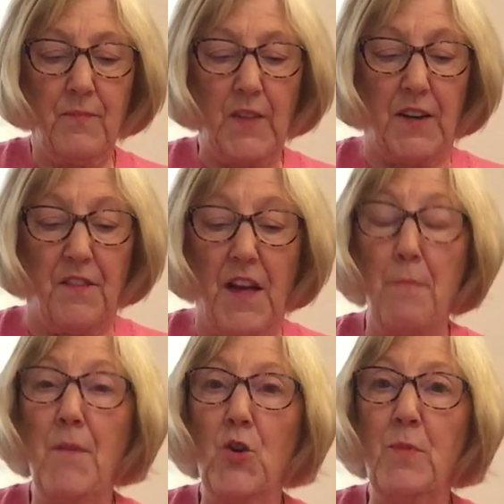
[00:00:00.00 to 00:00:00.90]
And at
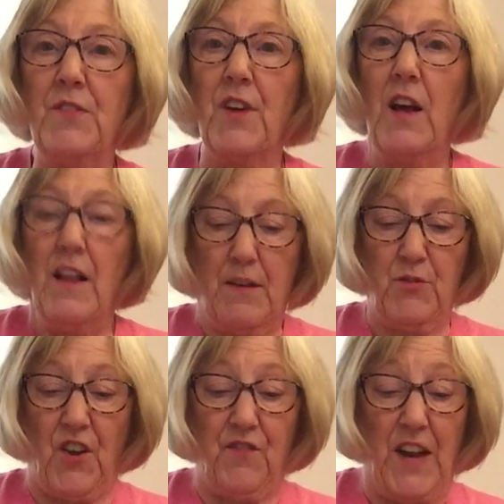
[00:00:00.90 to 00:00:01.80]
that moment there
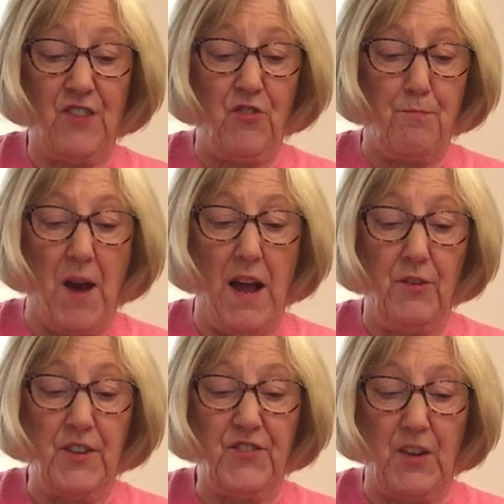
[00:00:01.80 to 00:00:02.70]
was a flash of
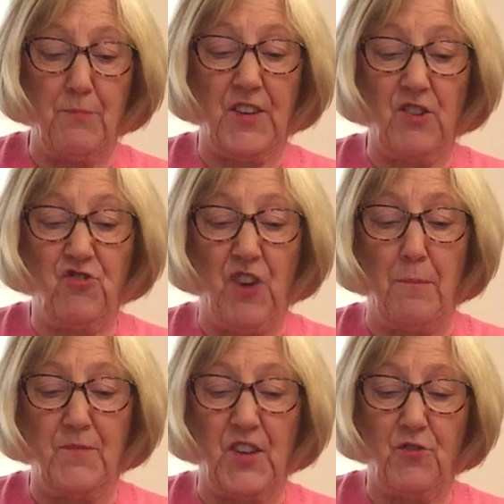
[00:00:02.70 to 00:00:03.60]
brown, and something
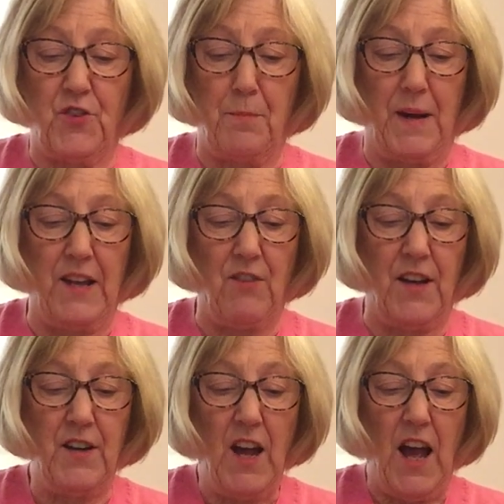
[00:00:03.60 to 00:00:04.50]
jumped into the
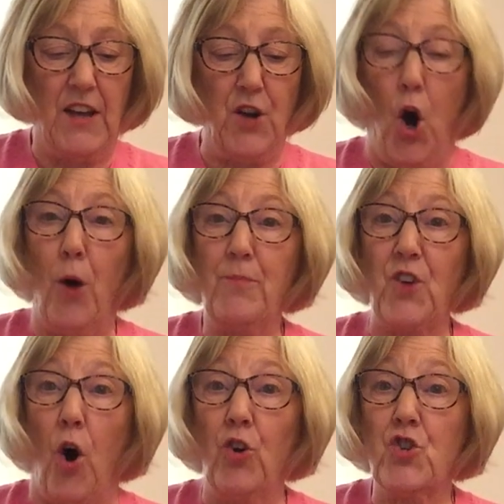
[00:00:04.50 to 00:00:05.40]
playground and hopped
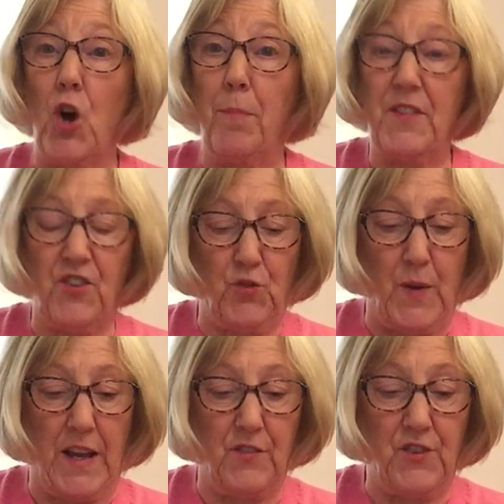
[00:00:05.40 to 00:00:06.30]
on top of the
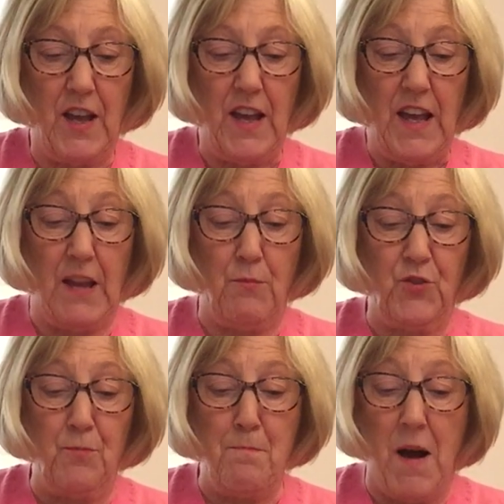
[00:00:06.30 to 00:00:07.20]
swings. It
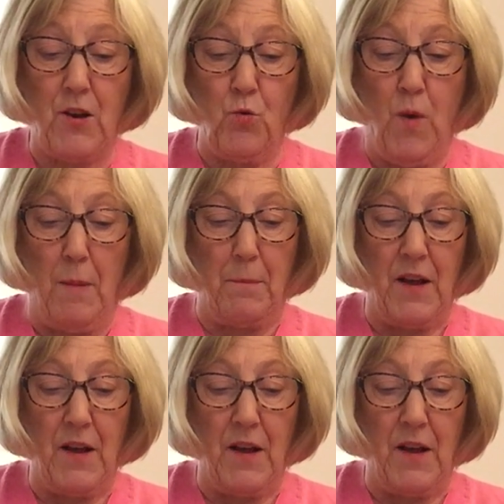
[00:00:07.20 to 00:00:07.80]
was Mugglewump,